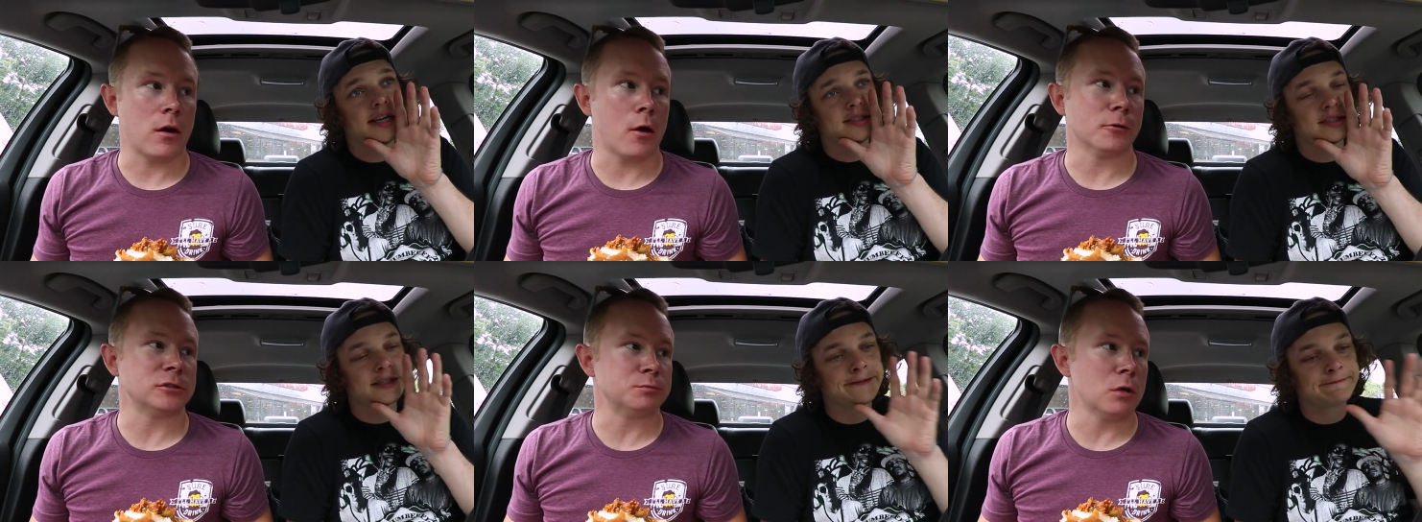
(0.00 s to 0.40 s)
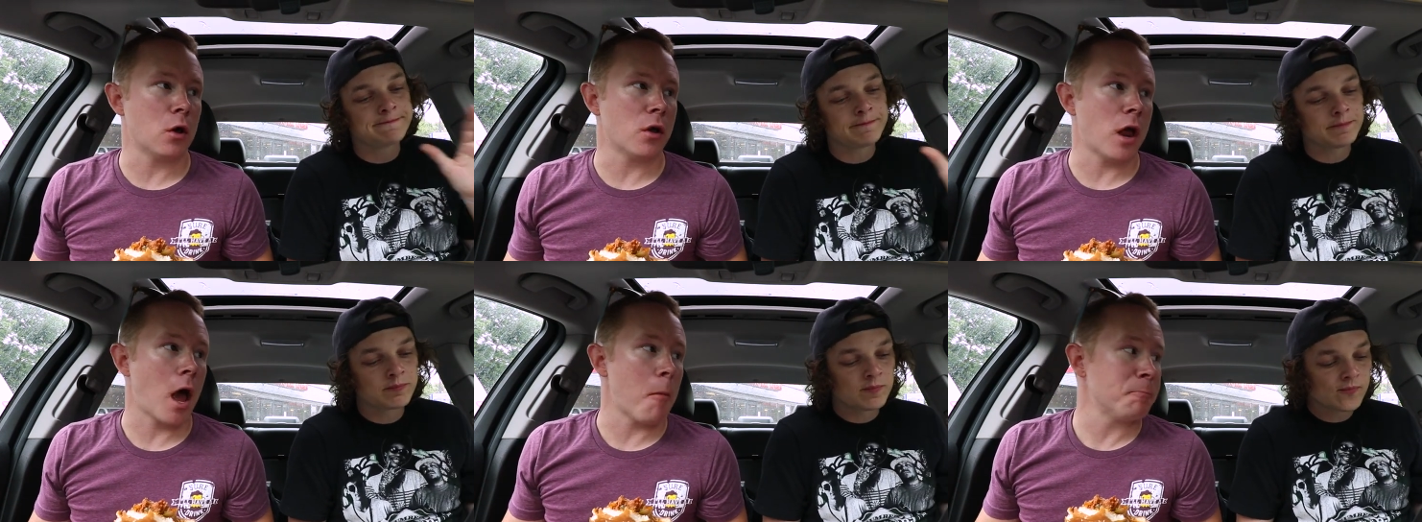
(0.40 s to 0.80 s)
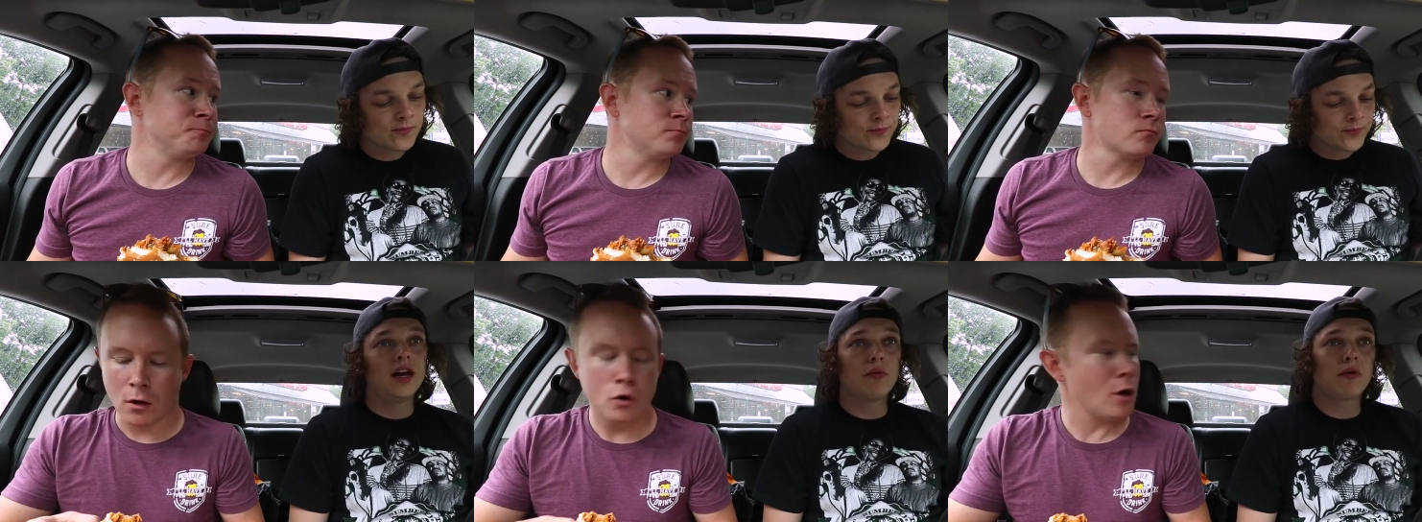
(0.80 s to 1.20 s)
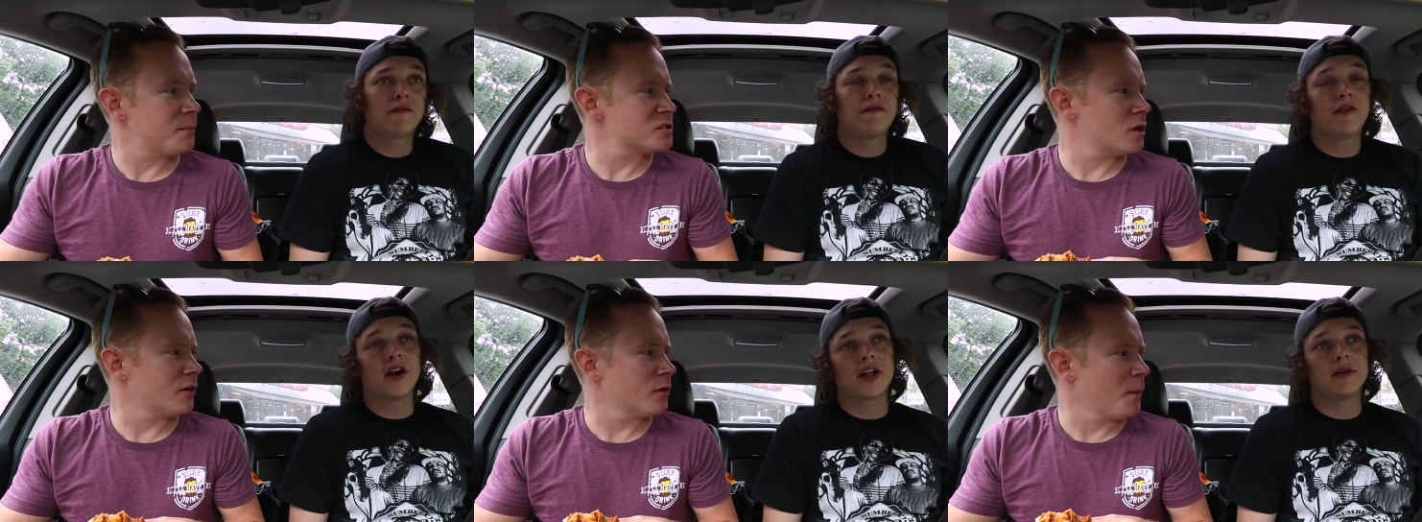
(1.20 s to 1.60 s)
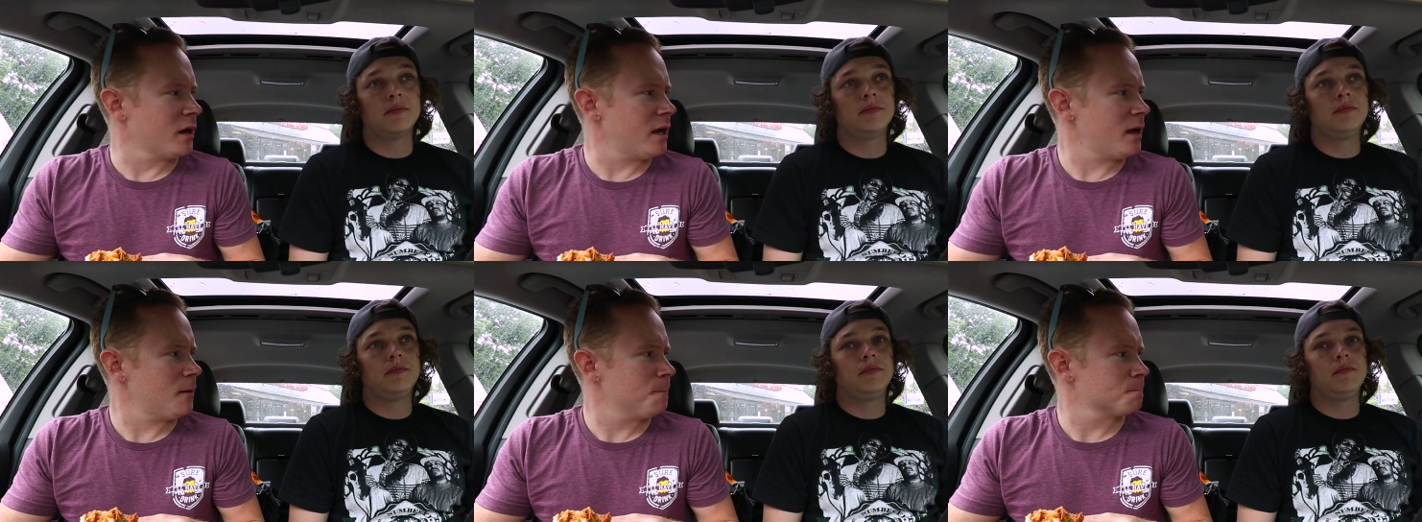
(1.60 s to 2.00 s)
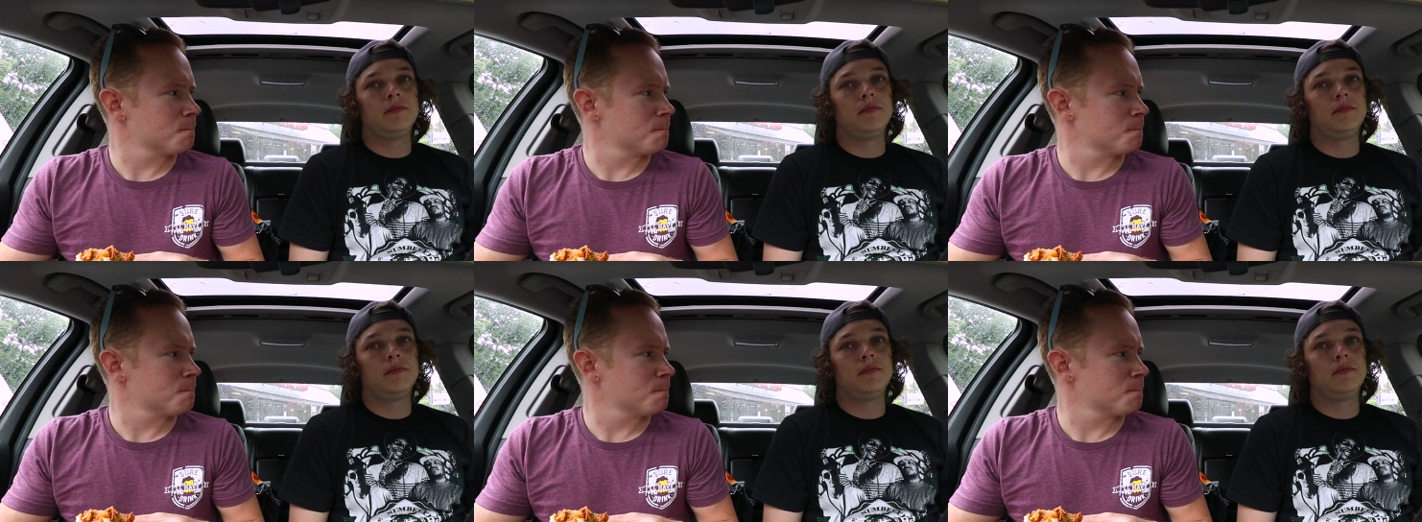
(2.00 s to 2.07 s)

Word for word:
Speaker 1: No, it's blowing up. New episode every Monday?